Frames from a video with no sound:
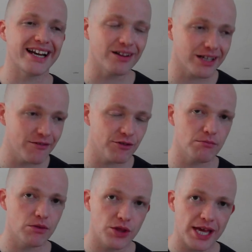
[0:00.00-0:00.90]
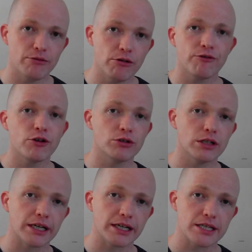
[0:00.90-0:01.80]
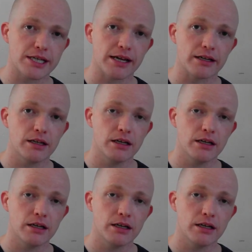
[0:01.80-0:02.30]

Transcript: and I'll give them their referral link instead.